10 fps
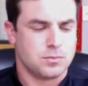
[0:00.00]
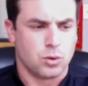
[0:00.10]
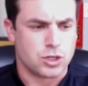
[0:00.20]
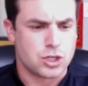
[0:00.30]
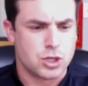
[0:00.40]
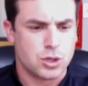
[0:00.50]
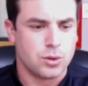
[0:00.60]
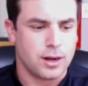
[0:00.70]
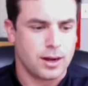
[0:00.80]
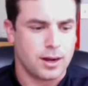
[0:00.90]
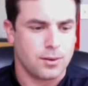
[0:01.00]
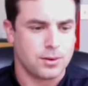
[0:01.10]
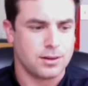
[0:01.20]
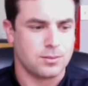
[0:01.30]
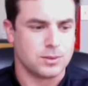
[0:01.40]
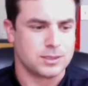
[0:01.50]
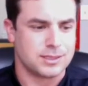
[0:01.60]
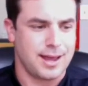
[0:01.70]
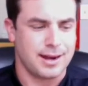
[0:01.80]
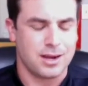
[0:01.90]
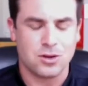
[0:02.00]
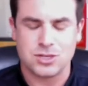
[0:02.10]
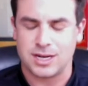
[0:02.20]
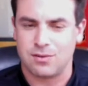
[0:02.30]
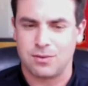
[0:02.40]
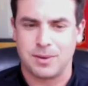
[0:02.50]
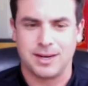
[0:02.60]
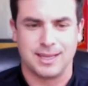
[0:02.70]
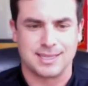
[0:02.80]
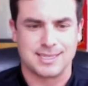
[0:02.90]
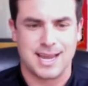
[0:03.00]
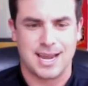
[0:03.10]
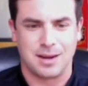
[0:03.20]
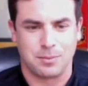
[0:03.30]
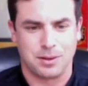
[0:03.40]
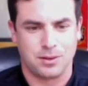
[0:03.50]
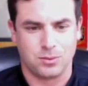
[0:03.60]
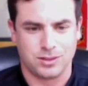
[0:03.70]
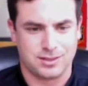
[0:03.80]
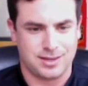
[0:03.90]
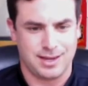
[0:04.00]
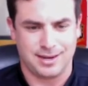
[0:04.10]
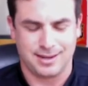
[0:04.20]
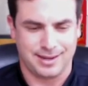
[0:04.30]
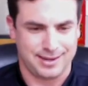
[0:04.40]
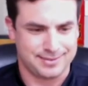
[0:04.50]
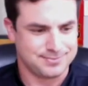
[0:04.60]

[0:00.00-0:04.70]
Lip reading: or two, I really was kind of coaching everybody the same, and it was kind of like,